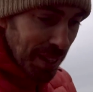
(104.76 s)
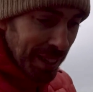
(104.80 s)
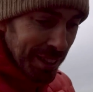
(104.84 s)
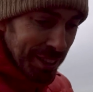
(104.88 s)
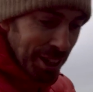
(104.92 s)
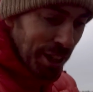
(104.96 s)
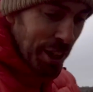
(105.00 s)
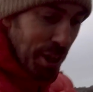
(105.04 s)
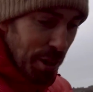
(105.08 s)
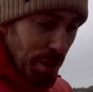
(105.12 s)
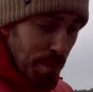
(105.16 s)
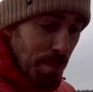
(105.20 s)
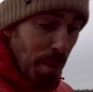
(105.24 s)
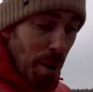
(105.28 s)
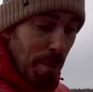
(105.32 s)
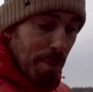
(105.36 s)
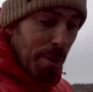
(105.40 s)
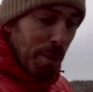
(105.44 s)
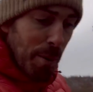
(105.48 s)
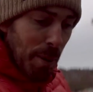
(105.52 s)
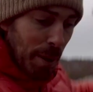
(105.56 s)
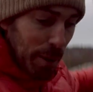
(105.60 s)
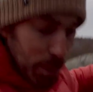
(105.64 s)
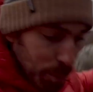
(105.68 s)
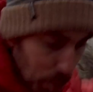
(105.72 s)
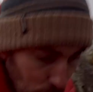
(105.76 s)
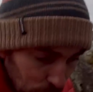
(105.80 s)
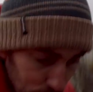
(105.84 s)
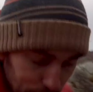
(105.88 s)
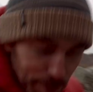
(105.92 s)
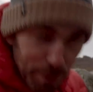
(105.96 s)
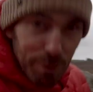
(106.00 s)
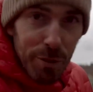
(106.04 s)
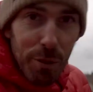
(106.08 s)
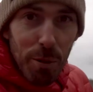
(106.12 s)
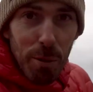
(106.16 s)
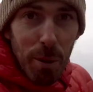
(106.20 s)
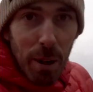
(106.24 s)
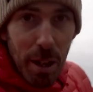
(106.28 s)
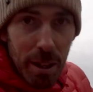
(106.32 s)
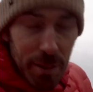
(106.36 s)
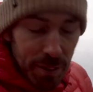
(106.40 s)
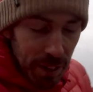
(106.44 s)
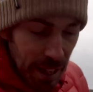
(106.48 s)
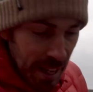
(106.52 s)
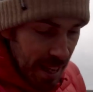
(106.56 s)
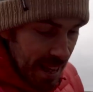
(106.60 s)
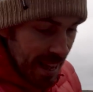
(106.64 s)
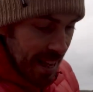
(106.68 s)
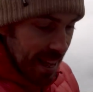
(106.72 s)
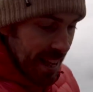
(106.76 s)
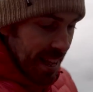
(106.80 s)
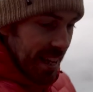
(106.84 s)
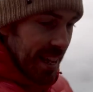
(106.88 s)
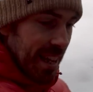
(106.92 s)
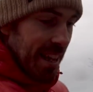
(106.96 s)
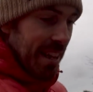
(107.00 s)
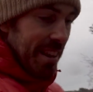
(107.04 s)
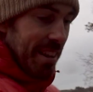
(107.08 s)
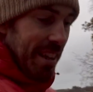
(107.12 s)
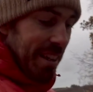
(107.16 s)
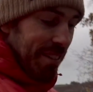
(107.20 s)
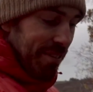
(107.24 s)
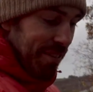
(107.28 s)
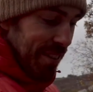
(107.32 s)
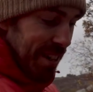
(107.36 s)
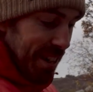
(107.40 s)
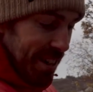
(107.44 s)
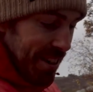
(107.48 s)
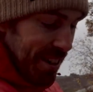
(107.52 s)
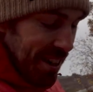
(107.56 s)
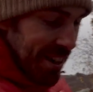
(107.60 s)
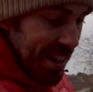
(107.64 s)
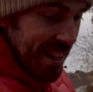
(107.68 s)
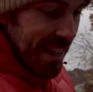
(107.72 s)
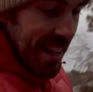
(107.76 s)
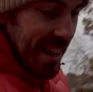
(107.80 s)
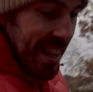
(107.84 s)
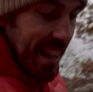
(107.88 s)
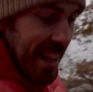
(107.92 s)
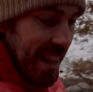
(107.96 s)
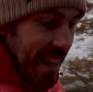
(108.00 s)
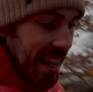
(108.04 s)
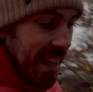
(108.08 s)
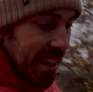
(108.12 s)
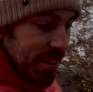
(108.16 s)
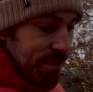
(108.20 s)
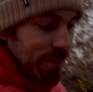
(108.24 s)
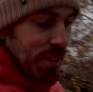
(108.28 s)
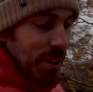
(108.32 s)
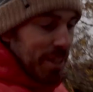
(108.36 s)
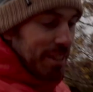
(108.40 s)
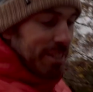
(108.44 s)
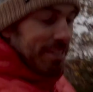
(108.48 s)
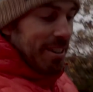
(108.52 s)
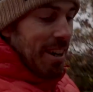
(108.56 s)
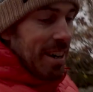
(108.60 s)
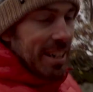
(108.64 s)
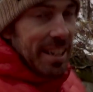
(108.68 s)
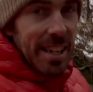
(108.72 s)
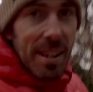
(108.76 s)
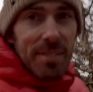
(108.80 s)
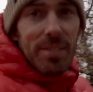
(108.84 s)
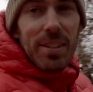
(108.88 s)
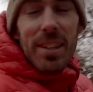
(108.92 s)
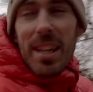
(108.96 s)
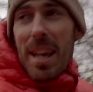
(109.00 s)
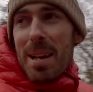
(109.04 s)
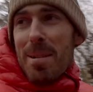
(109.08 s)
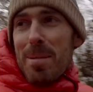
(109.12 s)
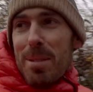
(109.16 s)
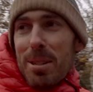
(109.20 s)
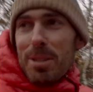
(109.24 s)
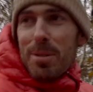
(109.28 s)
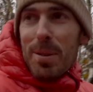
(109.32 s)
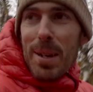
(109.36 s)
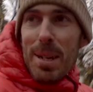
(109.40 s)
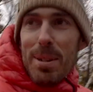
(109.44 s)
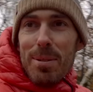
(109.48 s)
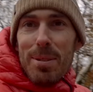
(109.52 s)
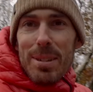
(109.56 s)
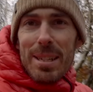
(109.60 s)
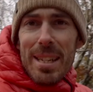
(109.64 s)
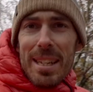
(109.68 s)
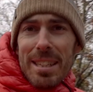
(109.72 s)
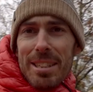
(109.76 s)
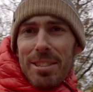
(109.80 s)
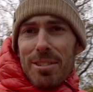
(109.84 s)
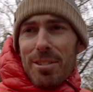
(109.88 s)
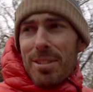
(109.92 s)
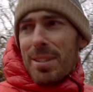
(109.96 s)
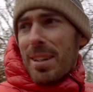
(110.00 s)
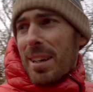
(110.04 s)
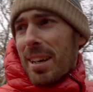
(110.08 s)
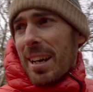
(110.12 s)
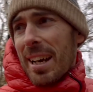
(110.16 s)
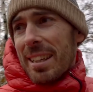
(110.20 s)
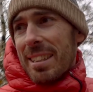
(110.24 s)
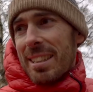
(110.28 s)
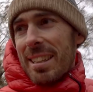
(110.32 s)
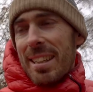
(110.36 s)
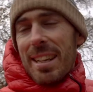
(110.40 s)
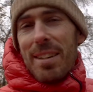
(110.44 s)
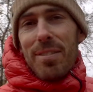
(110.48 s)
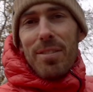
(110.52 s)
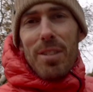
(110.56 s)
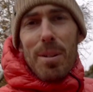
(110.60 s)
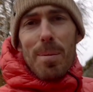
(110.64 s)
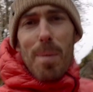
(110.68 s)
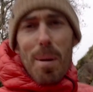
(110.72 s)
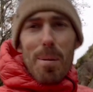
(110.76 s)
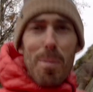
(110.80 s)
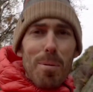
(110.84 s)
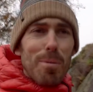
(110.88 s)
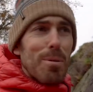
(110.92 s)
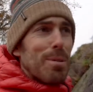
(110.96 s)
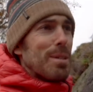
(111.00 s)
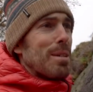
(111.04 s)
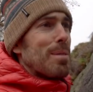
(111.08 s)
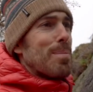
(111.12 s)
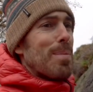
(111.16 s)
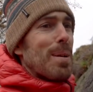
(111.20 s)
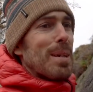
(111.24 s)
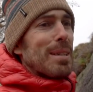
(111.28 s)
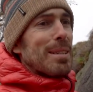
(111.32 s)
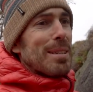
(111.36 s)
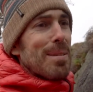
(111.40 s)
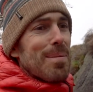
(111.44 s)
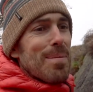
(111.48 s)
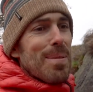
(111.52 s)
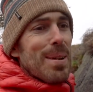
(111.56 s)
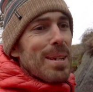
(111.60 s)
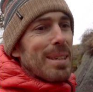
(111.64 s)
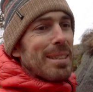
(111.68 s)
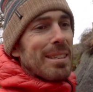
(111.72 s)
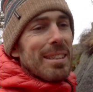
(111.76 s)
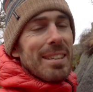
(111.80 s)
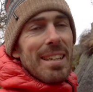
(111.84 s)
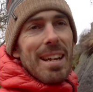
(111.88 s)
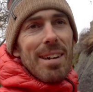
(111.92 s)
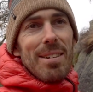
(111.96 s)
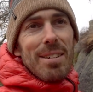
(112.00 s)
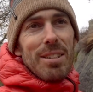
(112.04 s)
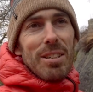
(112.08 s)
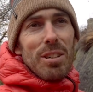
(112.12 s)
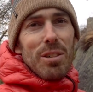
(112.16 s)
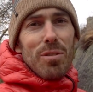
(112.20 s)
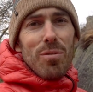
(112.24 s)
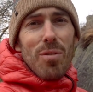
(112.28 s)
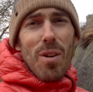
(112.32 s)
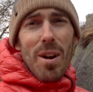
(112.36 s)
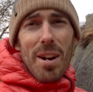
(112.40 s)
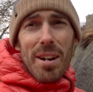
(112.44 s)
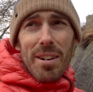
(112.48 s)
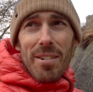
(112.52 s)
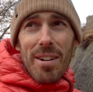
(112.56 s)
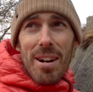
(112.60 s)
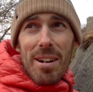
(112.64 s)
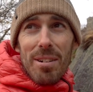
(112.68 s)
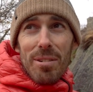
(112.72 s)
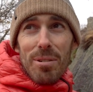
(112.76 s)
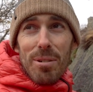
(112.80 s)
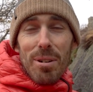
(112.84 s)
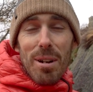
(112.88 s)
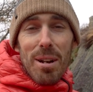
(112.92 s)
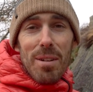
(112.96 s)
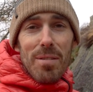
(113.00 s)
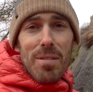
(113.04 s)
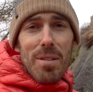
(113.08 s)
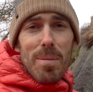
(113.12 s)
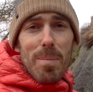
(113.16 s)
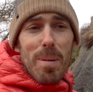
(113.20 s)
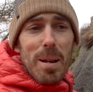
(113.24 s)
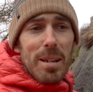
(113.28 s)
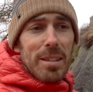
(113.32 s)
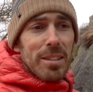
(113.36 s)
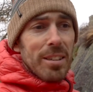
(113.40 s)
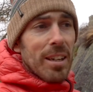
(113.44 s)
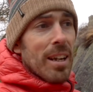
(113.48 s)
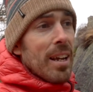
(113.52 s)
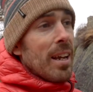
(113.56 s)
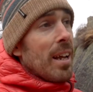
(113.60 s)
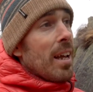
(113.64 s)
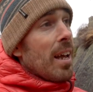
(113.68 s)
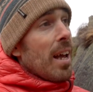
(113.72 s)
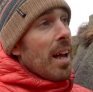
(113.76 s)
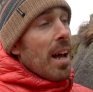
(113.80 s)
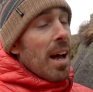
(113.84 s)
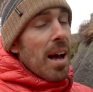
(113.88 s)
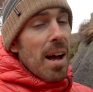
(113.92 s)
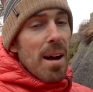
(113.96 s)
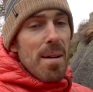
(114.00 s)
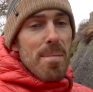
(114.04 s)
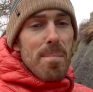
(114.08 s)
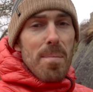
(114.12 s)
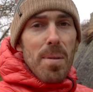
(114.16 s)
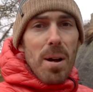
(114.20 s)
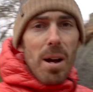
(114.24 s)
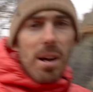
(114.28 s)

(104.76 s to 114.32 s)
take it you might be about to watch me fall over, thankfully not. First crag he ever came to when he was little, and I had to lift him up all these bits and pieces. Now he's just running around all over the place. I'm